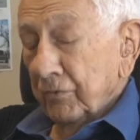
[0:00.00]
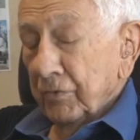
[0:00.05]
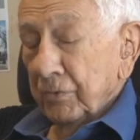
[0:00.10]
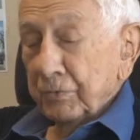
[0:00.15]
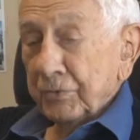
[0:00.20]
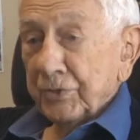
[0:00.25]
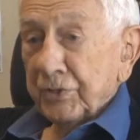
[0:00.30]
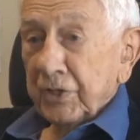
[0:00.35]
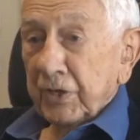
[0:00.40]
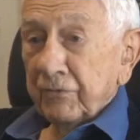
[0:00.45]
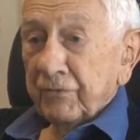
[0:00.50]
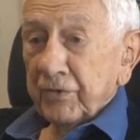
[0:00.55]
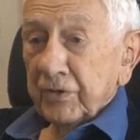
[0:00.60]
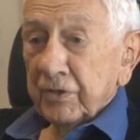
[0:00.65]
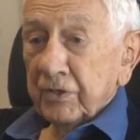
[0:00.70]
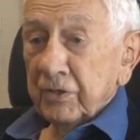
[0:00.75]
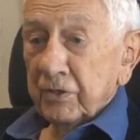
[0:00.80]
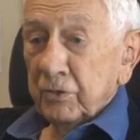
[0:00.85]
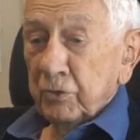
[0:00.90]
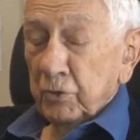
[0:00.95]
from Suffolk
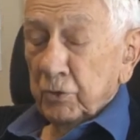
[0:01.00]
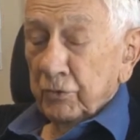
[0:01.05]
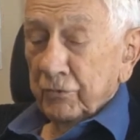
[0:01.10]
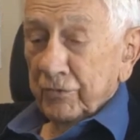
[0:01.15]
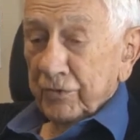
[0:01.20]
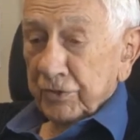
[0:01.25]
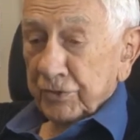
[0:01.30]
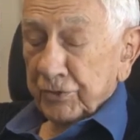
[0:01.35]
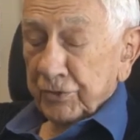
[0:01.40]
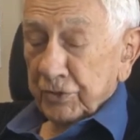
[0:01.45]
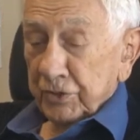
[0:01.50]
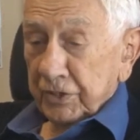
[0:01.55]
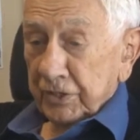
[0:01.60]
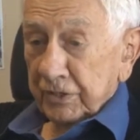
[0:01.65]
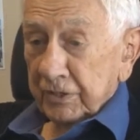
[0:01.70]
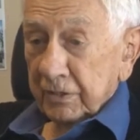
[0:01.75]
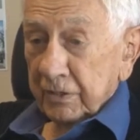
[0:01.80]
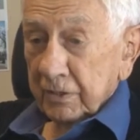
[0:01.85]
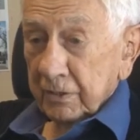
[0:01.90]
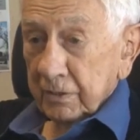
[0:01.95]

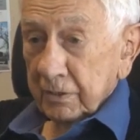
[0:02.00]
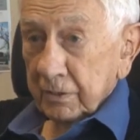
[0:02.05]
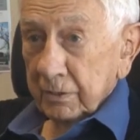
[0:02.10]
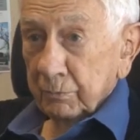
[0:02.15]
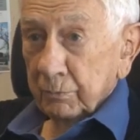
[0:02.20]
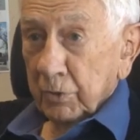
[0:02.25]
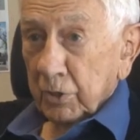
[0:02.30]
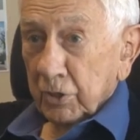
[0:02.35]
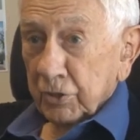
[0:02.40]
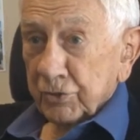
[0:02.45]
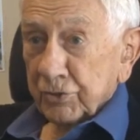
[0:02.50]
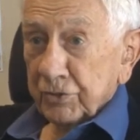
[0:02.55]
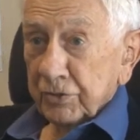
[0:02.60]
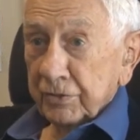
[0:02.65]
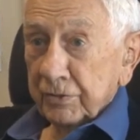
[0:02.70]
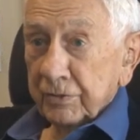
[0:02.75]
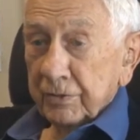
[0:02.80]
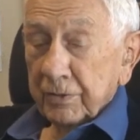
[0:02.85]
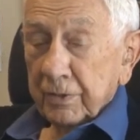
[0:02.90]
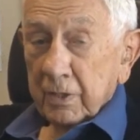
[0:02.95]
University in
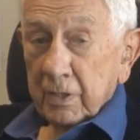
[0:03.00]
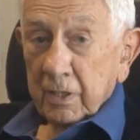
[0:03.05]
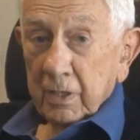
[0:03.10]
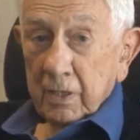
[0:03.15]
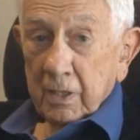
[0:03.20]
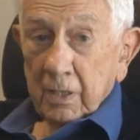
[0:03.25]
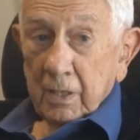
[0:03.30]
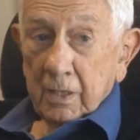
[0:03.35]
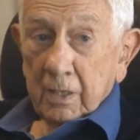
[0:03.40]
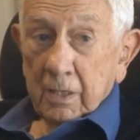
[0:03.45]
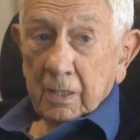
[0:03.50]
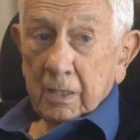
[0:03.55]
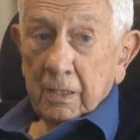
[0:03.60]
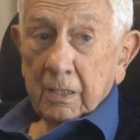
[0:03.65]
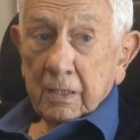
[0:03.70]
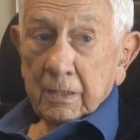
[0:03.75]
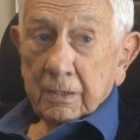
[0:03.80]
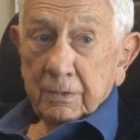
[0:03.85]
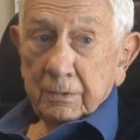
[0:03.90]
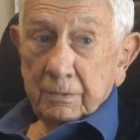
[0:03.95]
Boston.
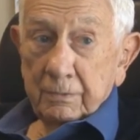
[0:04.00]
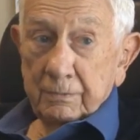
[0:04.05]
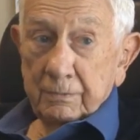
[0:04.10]
And